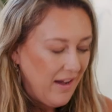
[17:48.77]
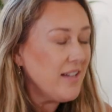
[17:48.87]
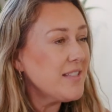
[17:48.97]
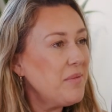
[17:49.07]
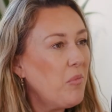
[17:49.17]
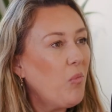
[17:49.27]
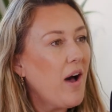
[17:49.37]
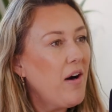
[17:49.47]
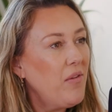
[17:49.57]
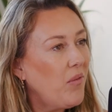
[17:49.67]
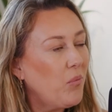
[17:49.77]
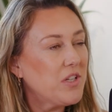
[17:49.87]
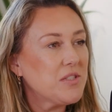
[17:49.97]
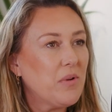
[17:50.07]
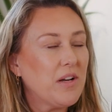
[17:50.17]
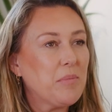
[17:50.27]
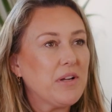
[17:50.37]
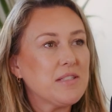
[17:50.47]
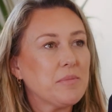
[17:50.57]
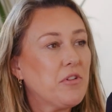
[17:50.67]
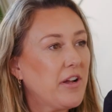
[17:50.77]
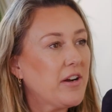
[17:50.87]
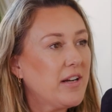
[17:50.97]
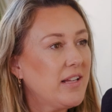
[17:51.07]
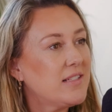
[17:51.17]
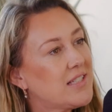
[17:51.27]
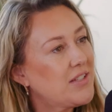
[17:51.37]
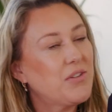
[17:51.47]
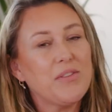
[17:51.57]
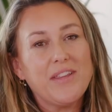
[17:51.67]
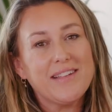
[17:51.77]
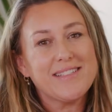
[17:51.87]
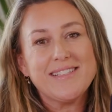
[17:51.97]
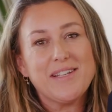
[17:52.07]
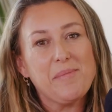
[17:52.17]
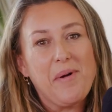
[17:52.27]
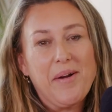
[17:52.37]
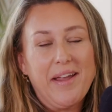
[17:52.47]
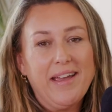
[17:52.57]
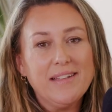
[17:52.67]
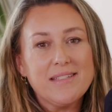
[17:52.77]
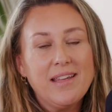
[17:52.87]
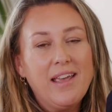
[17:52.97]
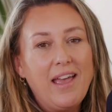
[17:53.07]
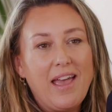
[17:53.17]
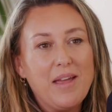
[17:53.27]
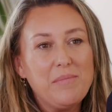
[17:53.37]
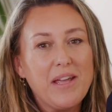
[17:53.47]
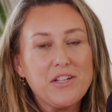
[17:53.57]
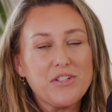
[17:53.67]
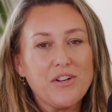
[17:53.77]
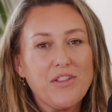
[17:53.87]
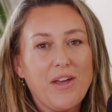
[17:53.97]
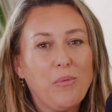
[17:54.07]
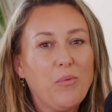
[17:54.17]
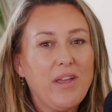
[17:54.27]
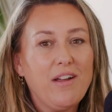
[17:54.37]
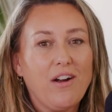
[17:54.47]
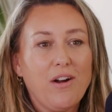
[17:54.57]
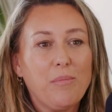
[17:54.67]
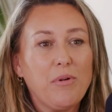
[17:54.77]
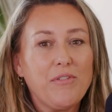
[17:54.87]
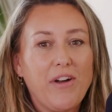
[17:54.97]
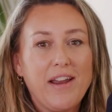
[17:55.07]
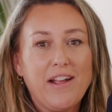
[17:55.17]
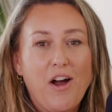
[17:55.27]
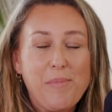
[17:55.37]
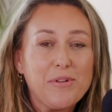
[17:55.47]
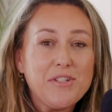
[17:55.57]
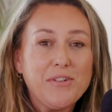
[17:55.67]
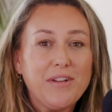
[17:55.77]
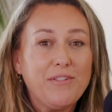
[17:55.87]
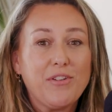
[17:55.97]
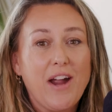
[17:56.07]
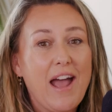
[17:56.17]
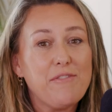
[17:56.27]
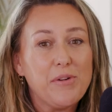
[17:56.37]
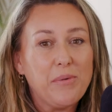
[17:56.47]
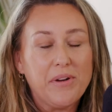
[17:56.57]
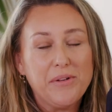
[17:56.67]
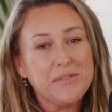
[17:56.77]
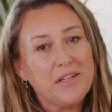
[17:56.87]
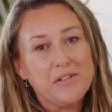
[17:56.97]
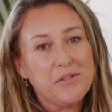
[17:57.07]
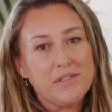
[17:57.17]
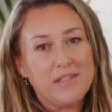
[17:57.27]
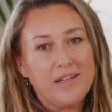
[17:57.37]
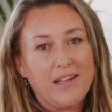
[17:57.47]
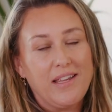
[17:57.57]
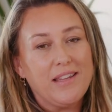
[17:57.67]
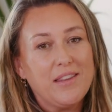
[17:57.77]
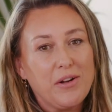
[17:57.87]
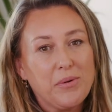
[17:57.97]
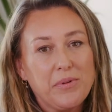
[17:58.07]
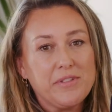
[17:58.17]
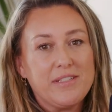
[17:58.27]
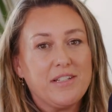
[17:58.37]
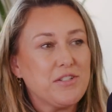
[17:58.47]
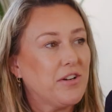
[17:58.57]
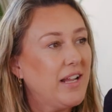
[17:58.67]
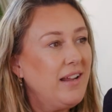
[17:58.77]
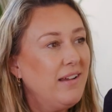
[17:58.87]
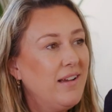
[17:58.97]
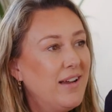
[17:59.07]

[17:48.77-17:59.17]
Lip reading: Awesome. Well, we just wanted to bring some clarity into the existing market and make sure that we are providing opportunity for everyone who's interested in their real estate journey.